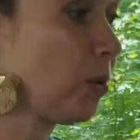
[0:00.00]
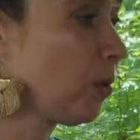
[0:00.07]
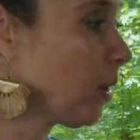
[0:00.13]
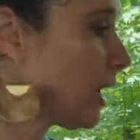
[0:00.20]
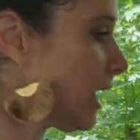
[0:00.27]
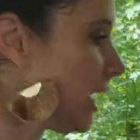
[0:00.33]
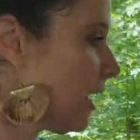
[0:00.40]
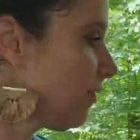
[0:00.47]

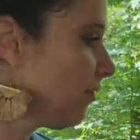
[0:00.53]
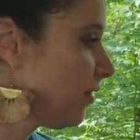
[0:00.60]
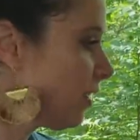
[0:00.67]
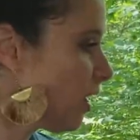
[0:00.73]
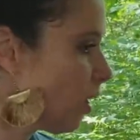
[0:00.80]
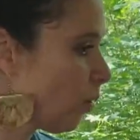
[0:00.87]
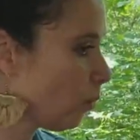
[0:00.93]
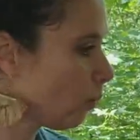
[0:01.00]
pretty
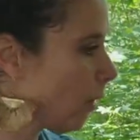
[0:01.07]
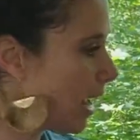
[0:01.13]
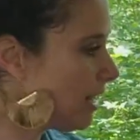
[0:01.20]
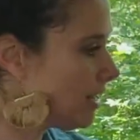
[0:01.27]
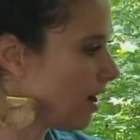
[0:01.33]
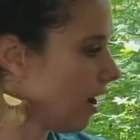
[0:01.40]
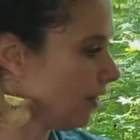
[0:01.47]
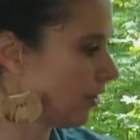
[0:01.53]

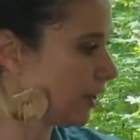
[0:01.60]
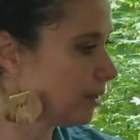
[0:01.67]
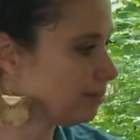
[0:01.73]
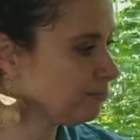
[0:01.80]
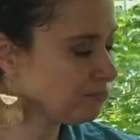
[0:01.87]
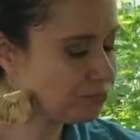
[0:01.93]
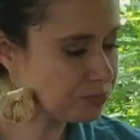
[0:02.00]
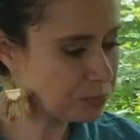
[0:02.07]
red color.
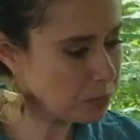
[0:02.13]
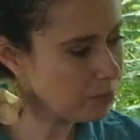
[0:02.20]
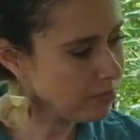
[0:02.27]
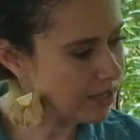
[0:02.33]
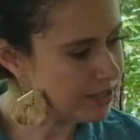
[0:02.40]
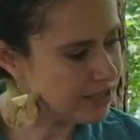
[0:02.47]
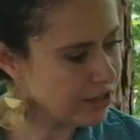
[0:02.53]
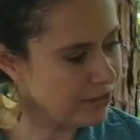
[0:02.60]

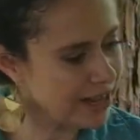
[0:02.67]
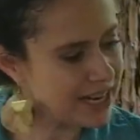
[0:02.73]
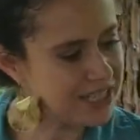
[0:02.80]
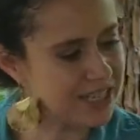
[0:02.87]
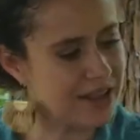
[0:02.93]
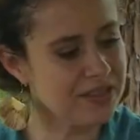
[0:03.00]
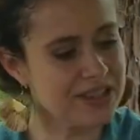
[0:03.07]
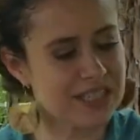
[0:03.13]
So like I
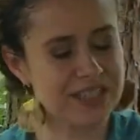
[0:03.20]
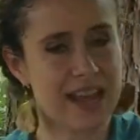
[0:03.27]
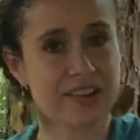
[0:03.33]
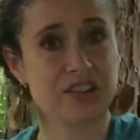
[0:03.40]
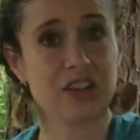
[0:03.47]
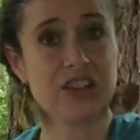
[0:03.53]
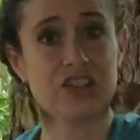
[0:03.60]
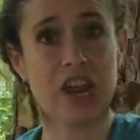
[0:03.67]
said, this is
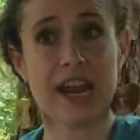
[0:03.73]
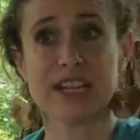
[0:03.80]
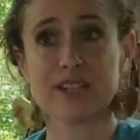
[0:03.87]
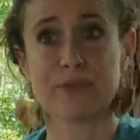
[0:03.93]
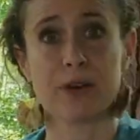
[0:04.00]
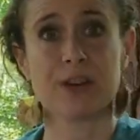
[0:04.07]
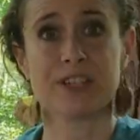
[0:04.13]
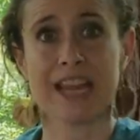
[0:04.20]
actually Jake's
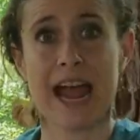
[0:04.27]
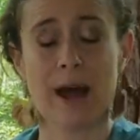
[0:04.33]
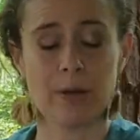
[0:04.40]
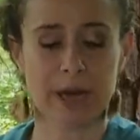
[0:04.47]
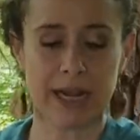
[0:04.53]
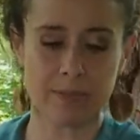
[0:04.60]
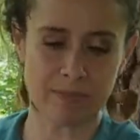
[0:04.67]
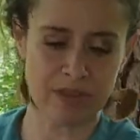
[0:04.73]
first
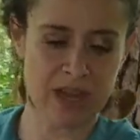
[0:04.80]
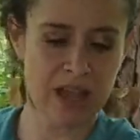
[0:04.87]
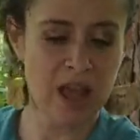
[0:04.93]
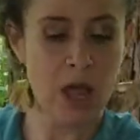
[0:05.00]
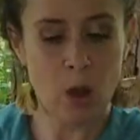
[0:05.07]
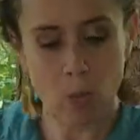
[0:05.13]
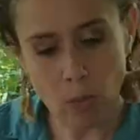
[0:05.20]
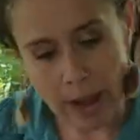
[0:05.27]
outing.
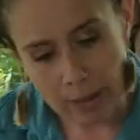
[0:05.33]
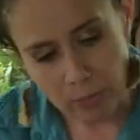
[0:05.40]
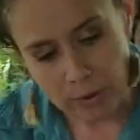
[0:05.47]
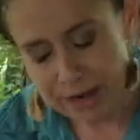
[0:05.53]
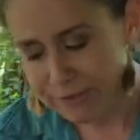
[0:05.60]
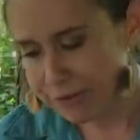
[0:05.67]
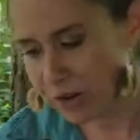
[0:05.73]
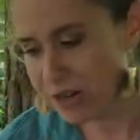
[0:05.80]
When
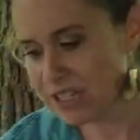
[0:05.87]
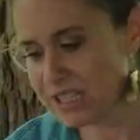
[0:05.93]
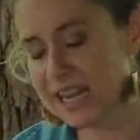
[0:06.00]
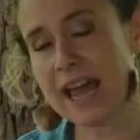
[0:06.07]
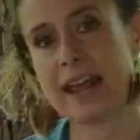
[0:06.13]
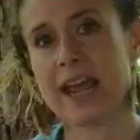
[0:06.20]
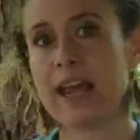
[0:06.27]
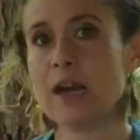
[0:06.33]
we first
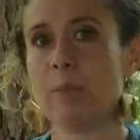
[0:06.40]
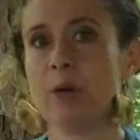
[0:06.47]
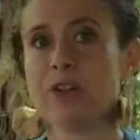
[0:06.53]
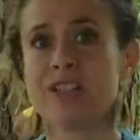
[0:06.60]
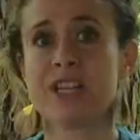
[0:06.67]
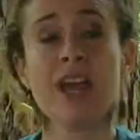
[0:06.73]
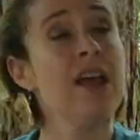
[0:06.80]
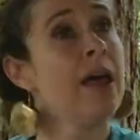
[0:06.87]
get
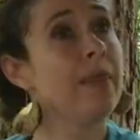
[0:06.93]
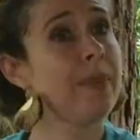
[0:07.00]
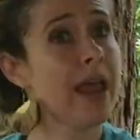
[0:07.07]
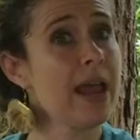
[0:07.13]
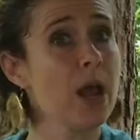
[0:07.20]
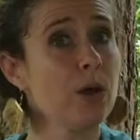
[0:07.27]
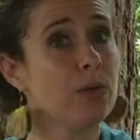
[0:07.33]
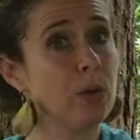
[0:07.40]
animals, they
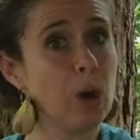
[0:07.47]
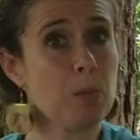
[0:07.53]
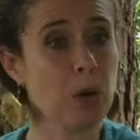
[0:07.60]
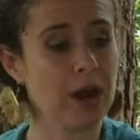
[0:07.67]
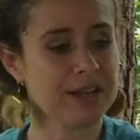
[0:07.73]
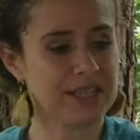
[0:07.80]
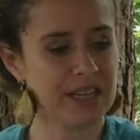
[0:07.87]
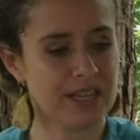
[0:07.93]
go through a
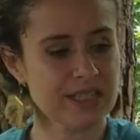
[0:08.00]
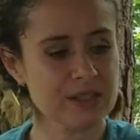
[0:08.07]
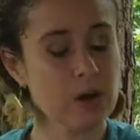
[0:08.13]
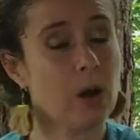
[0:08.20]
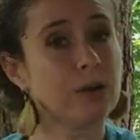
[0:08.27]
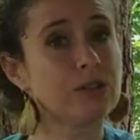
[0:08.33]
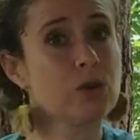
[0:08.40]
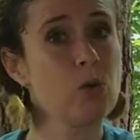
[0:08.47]
process
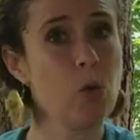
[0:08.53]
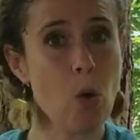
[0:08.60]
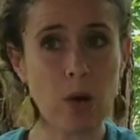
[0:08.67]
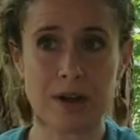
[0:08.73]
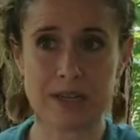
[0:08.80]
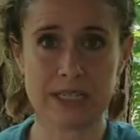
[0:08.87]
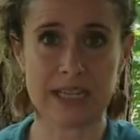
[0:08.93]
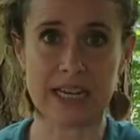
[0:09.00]
called
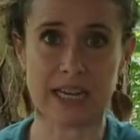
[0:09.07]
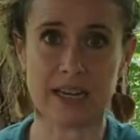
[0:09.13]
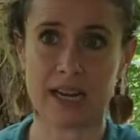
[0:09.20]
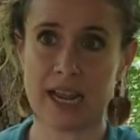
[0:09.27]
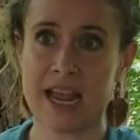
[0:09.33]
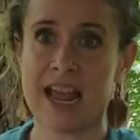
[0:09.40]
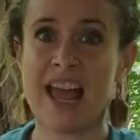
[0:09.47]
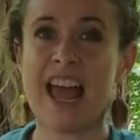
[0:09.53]
quarantine.
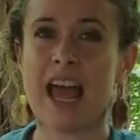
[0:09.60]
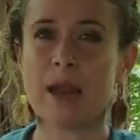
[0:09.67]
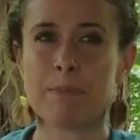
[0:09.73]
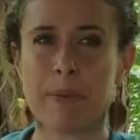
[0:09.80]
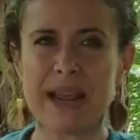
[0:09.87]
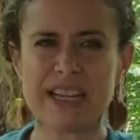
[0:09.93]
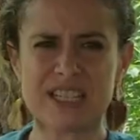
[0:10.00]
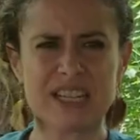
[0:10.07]
And
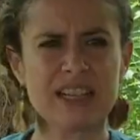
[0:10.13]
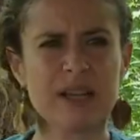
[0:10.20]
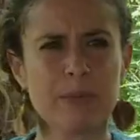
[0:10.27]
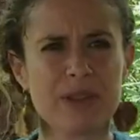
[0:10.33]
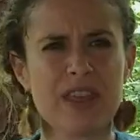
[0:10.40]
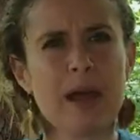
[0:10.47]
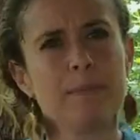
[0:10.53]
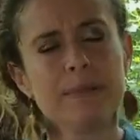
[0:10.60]
basically what
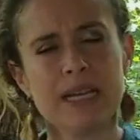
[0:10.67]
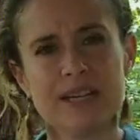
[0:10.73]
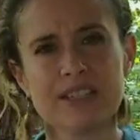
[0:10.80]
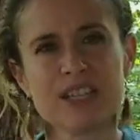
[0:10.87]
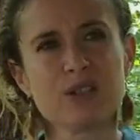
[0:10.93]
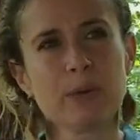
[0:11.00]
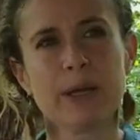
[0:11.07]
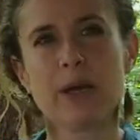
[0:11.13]
that means
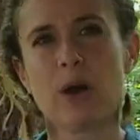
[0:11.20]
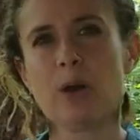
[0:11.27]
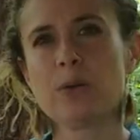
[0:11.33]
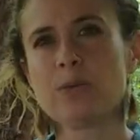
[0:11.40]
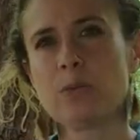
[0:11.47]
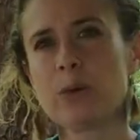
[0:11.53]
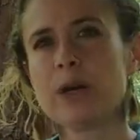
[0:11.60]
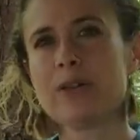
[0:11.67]
is we
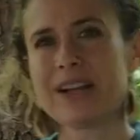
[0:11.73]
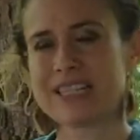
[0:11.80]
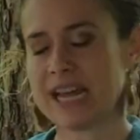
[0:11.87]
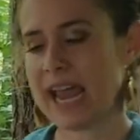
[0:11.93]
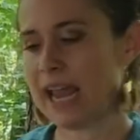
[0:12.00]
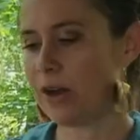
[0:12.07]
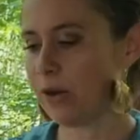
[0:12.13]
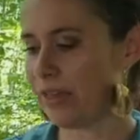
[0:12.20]
don't like to
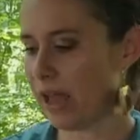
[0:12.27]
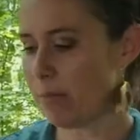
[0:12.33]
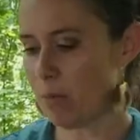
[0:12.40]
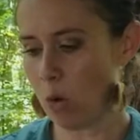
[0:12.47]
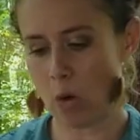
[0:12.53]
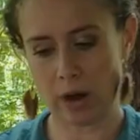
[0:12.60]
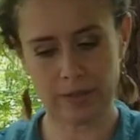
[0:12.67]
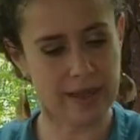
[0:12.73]
handle them
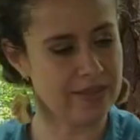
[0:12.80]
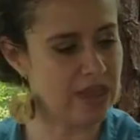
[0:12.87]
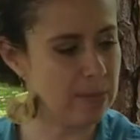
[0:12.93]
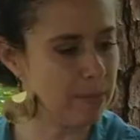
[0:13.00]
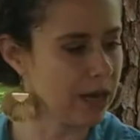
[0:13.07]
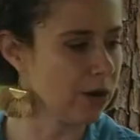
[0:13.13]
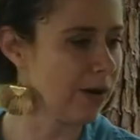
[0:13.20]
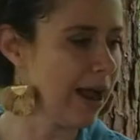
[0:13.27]
or let them
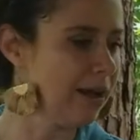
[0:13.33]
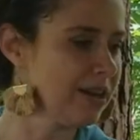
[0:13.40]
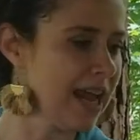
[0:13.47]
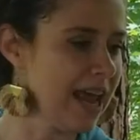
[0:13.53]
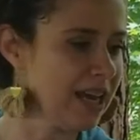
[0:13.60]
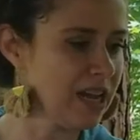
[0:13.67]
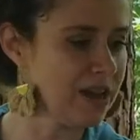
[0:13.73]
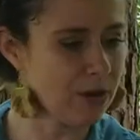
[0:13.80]
get around
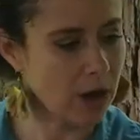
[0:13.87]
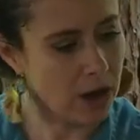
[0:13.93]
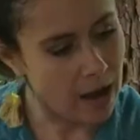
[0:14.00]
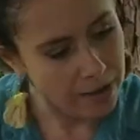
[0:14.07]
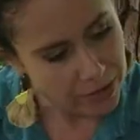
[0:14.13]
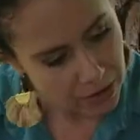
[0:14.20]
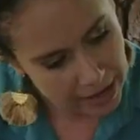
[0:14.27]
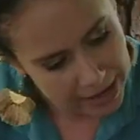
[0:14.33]
any of our
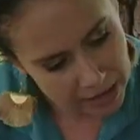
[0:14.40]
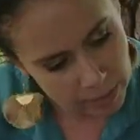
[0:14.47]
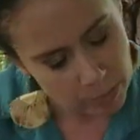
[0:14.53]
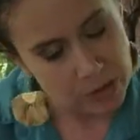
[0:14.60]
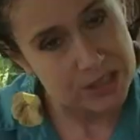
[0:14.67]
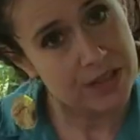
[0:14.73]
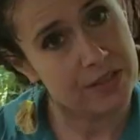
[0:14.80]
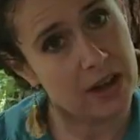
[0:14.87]
other
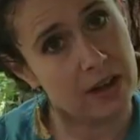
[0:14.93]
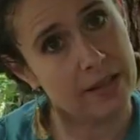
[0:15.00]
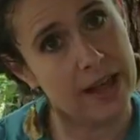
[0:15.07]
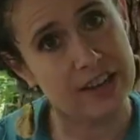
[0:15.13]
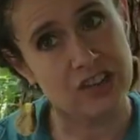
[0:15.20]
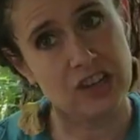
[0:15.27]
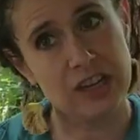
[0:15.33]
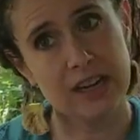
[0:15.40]
animals in the
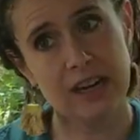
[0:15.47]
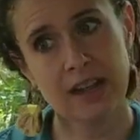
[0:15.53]
collection.